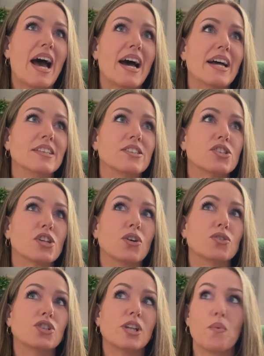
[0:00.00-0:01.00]
And
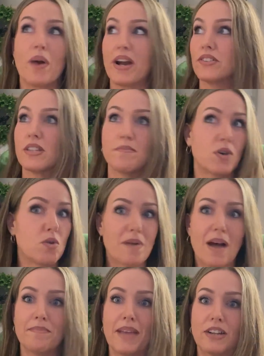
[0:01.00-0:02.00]
so she wears them no
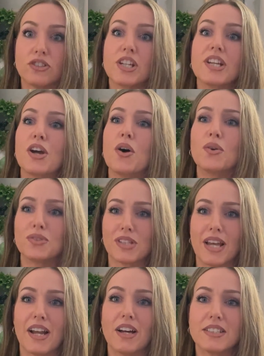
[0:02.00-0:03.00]
problem now. She
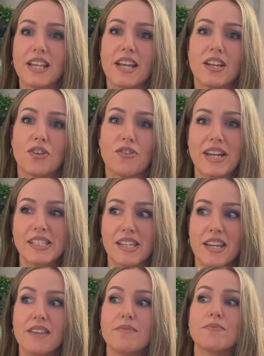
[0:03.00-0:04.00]
knows, like I'll say,
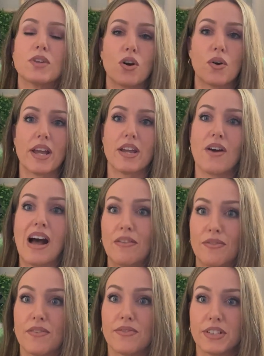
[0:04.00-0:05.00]
Gracie, go get your
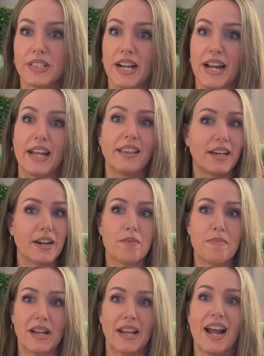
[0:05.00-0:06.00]
outfit for today. I let
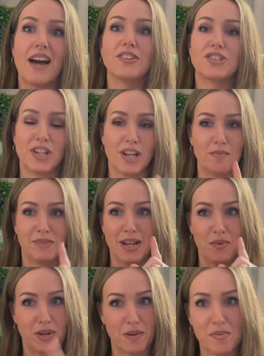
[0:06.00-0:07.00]
her pick it out. She comes
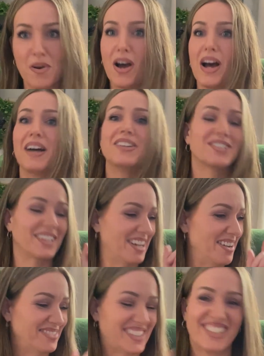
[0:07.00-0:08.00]
out with her bra. She
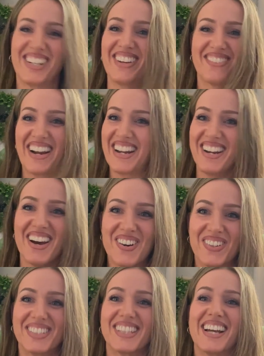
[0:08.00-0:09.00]
already
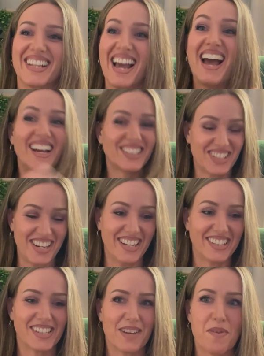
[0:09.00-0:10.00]
knows, like she
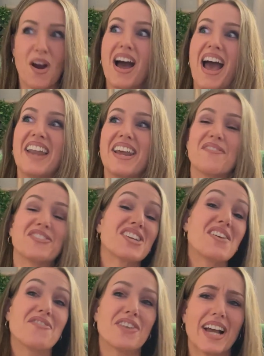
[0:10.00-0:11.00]
needs her bra. And if
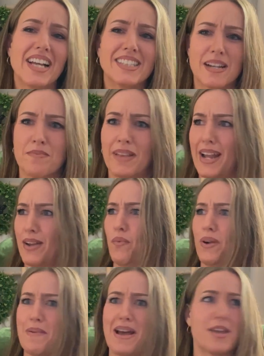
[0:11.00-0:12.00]
she forgets it, I'm like,
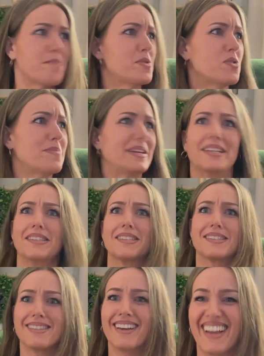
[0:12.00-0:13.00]
what about your
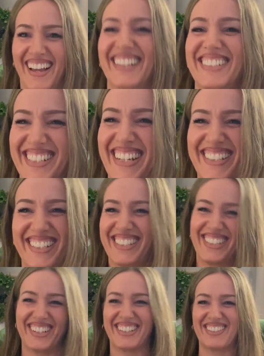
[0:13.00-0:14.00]
boobies? She
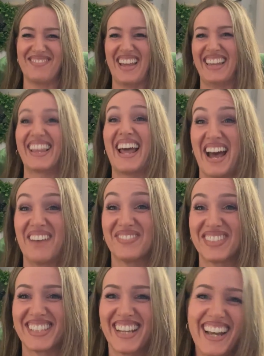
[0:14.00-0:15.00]
just looks at me and
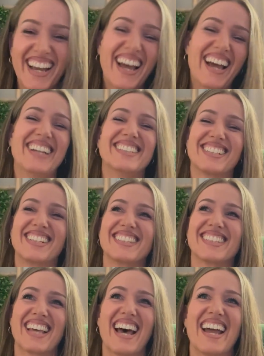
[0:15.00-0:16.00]
laughs. And
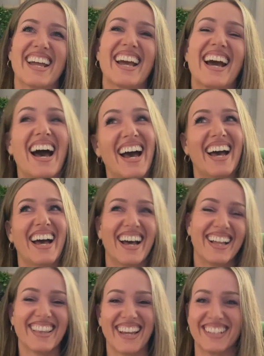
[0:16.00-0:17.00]
she's like
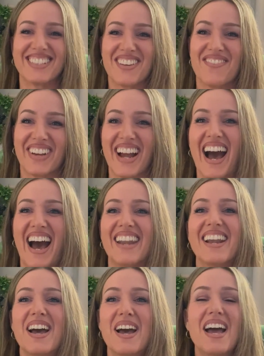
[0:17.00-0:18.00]
she
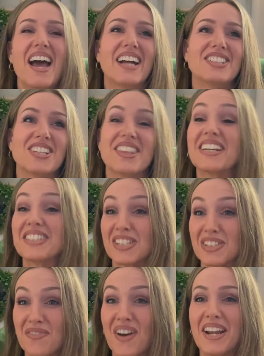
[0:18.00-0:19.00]
forgot. And she thinks
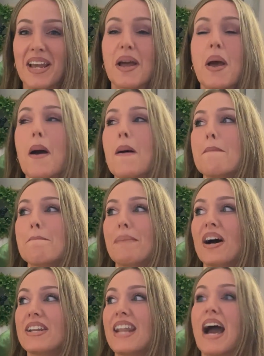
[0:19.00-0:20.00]
it's funny.
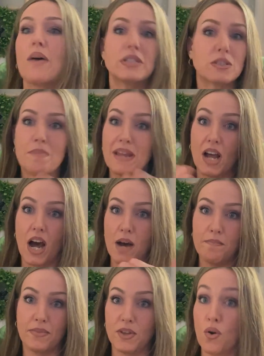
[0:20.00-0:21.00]
But now it's
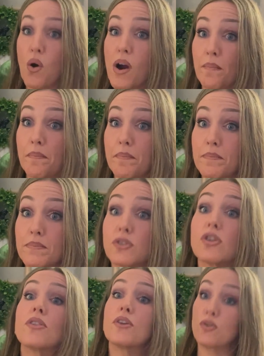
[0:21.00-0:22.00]
become the norm.
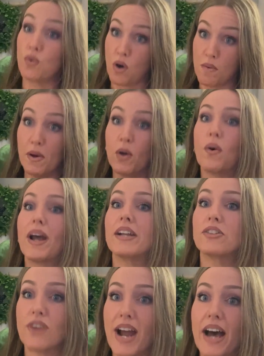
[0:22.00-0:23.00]
So the normal
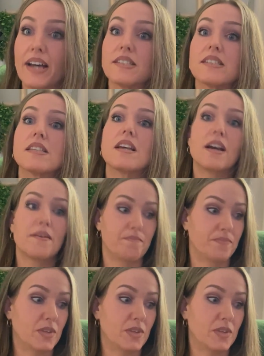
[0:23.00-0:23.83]
way to dress,